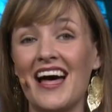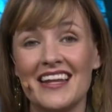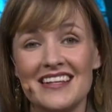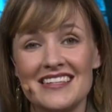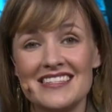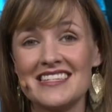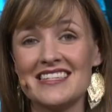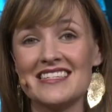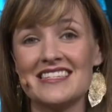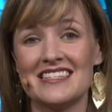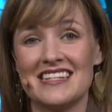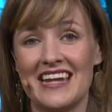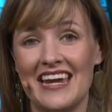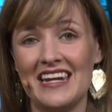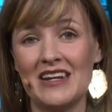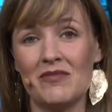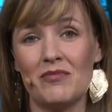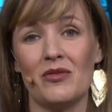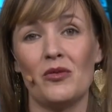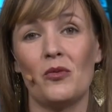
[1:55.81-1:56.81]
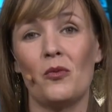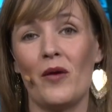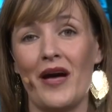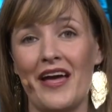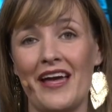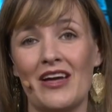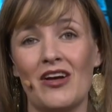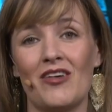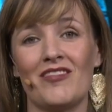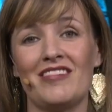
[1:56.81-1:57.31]
unsustainable
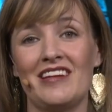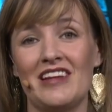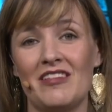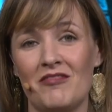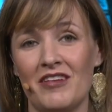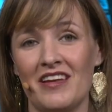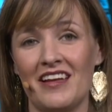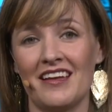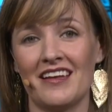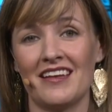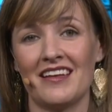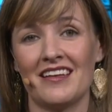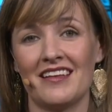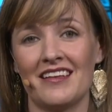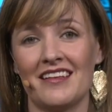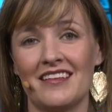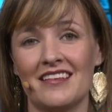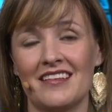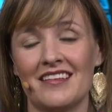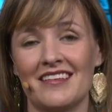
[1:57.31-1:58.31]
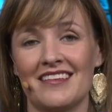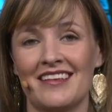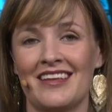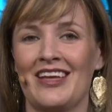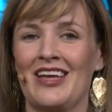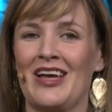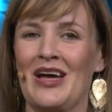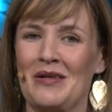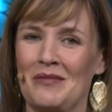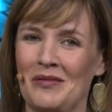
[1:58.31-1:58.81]
way of living.
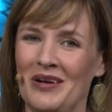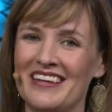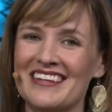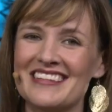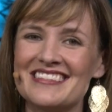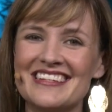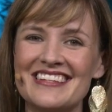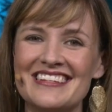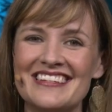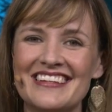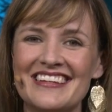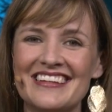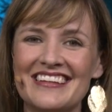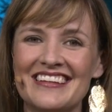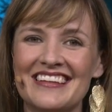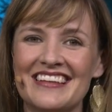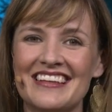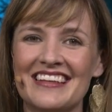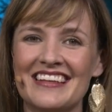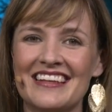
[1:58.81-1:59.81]
And what does he do?